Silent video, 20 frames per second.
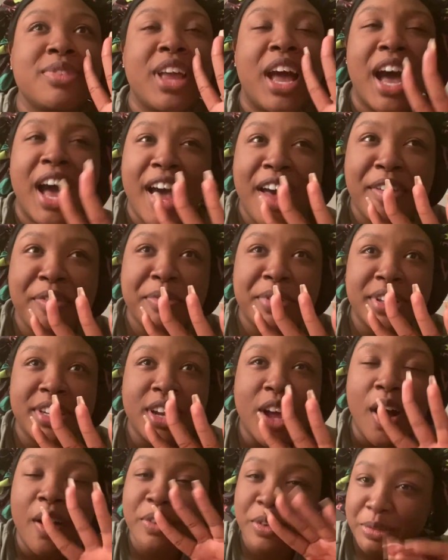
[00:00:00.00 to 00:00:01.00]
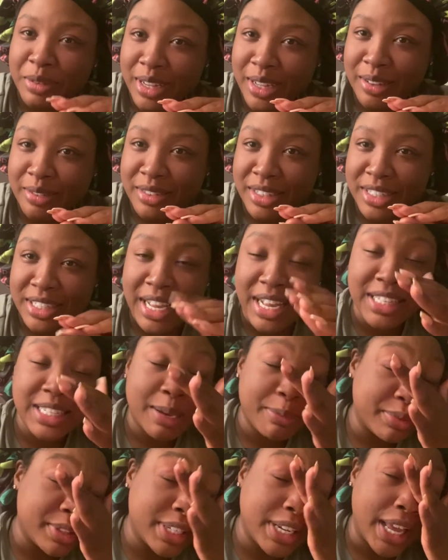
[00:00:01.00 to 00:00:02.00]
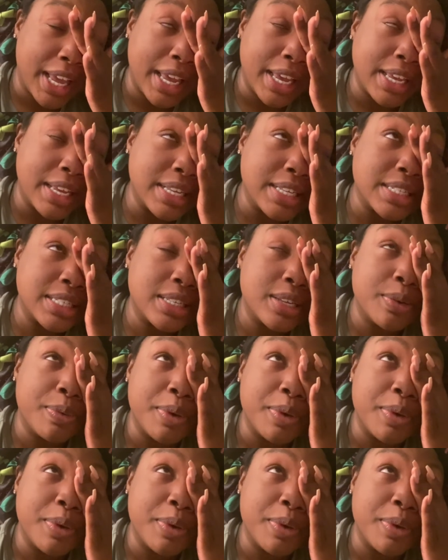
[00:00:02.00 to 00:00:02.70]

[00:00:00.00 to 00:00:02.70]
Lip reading: I have been overwhelmed these last couple of days